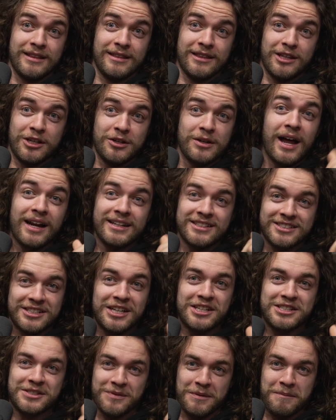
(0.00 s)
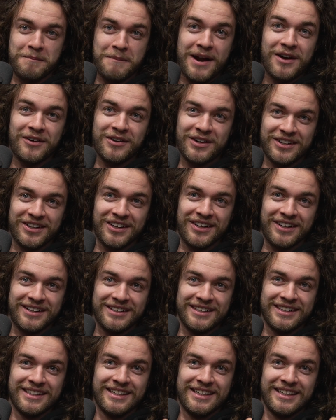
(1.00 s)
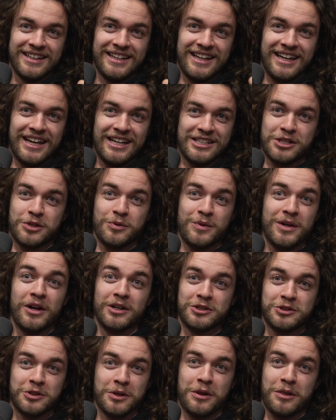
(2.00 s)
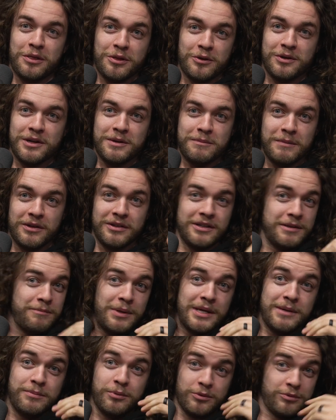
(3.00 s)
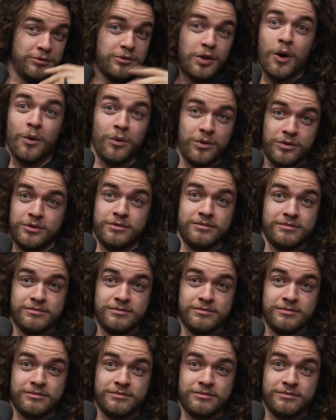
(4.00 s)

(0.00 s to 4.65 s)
the United States of America has 330 million people total.